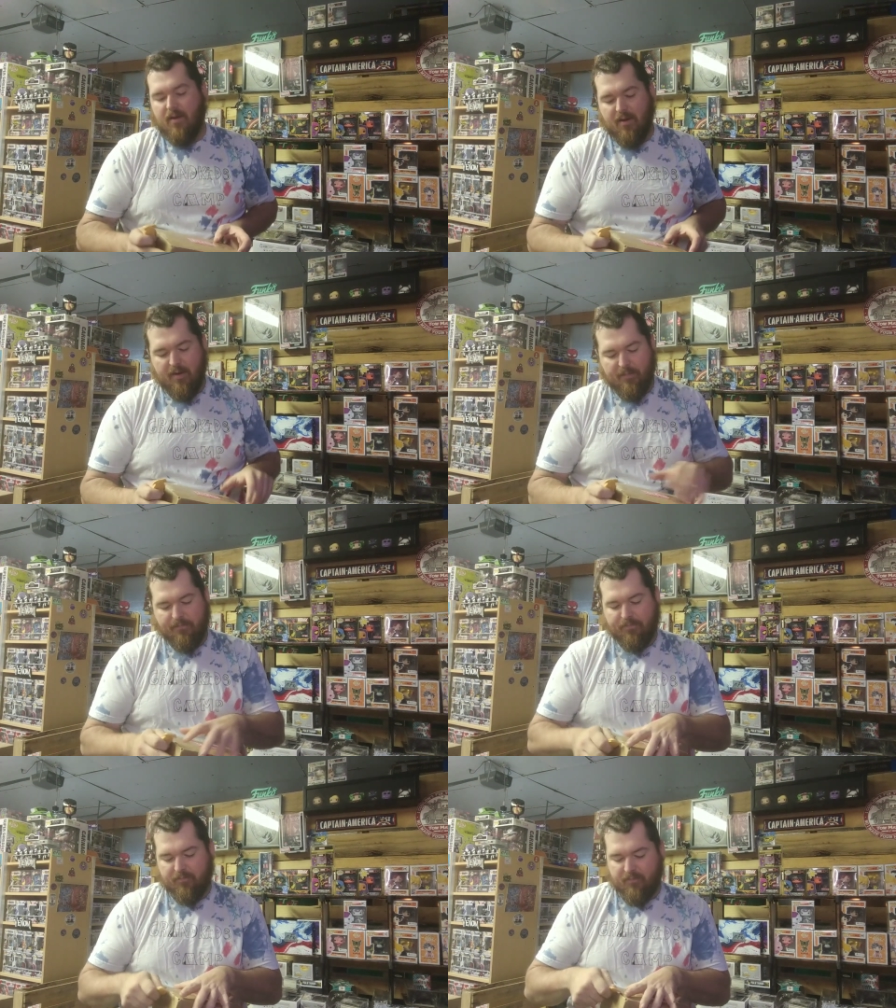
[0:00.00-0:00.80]
Um,
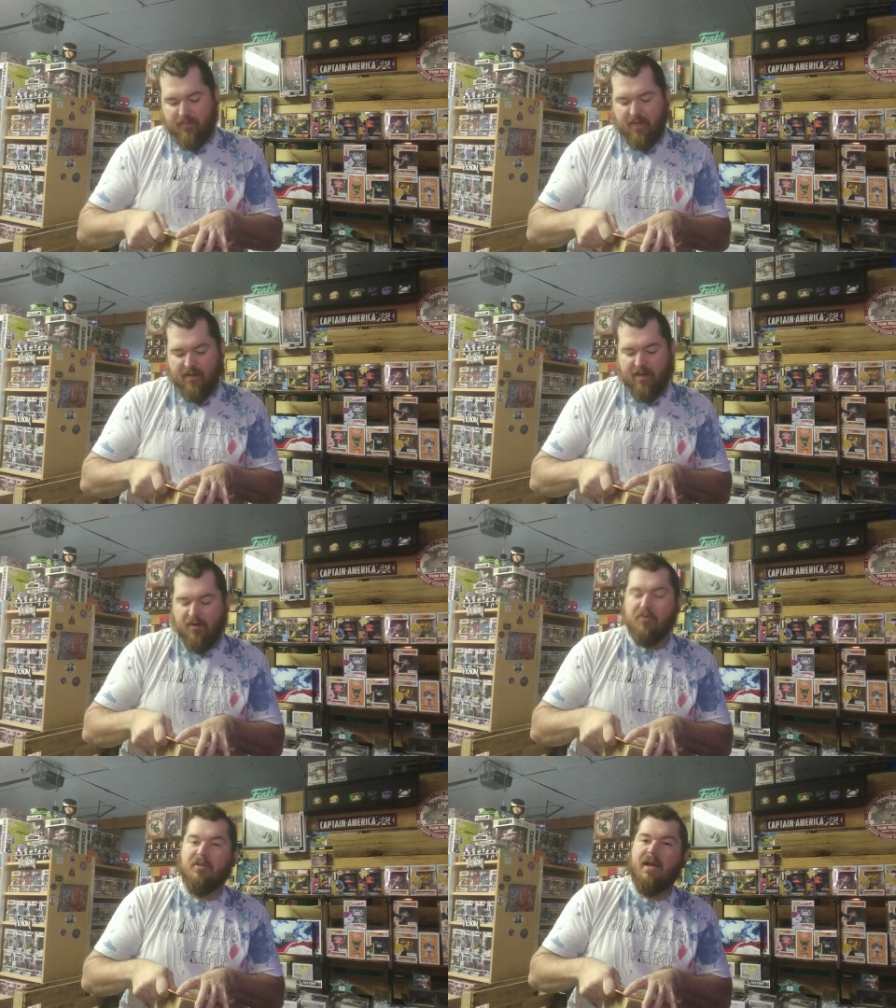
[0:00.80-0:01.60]
he
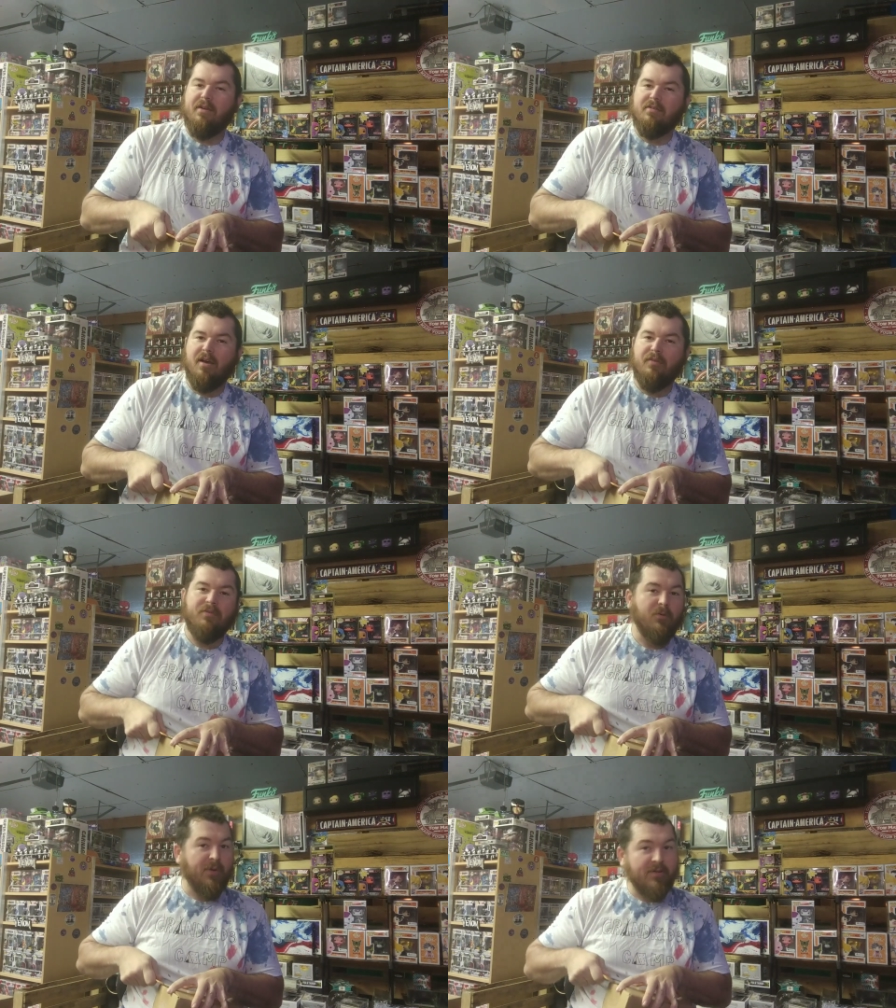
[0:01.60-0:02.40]
enters a lot of stuff.
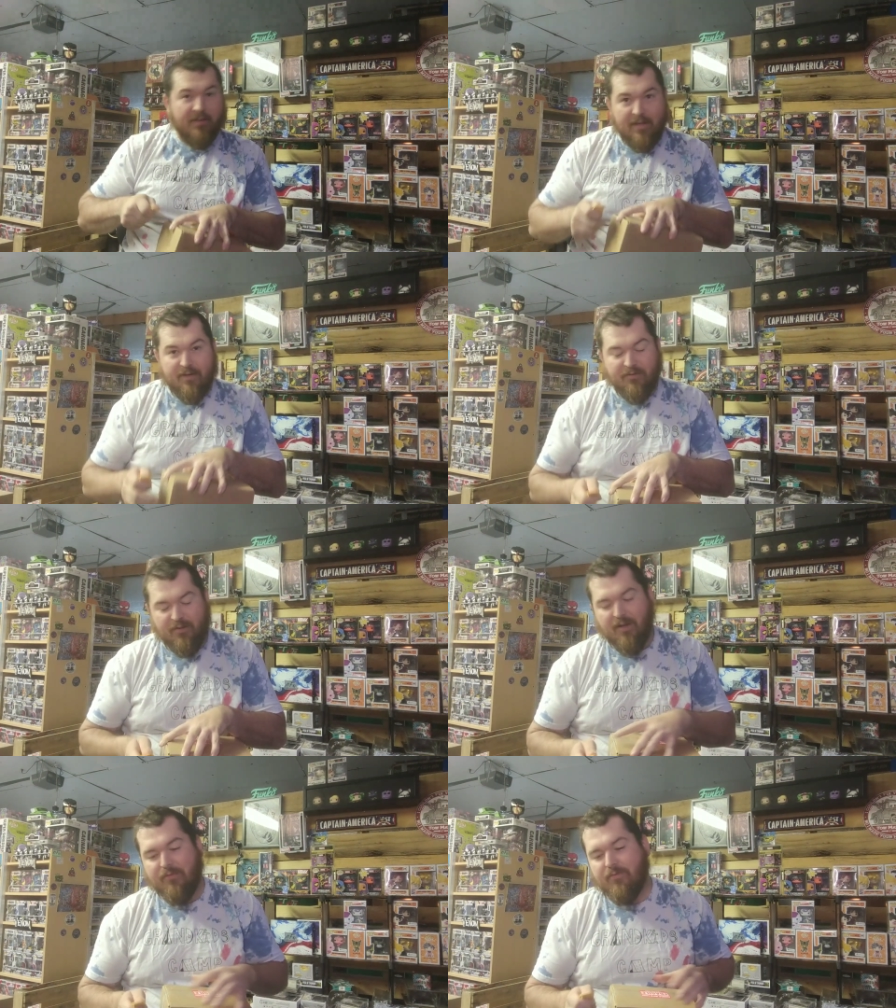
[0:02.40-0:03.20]
He wins a lot of
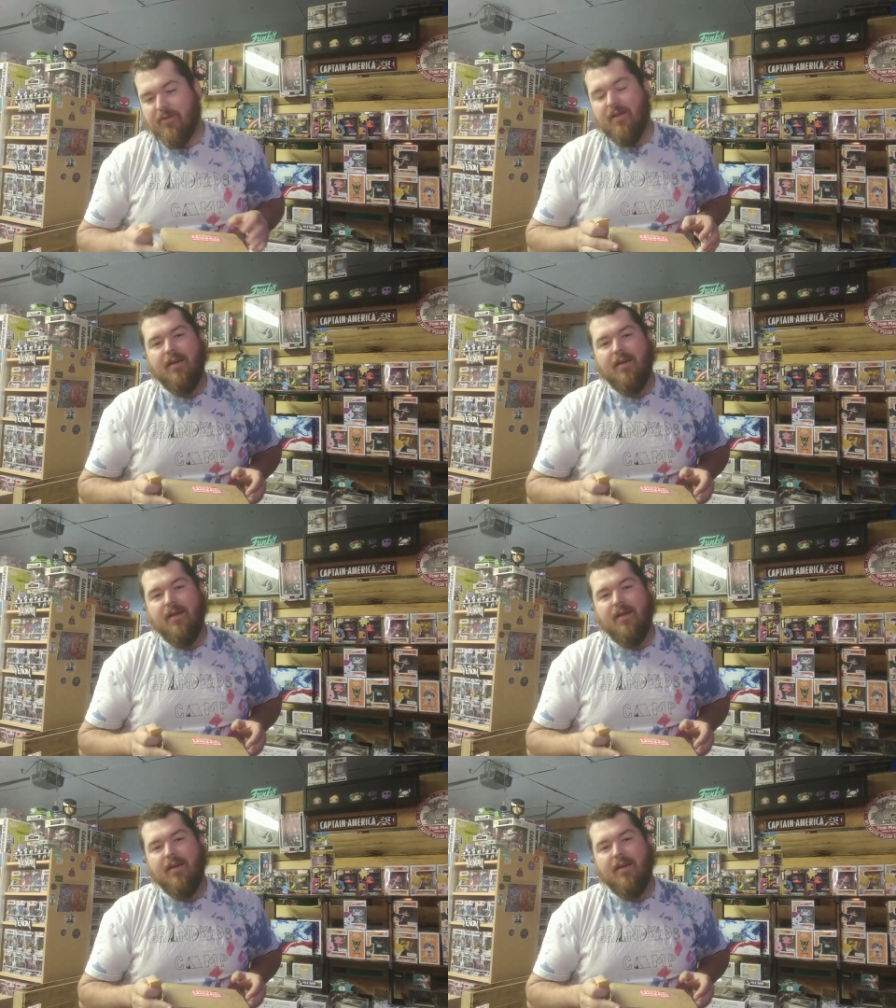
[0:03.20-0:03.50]
stuff.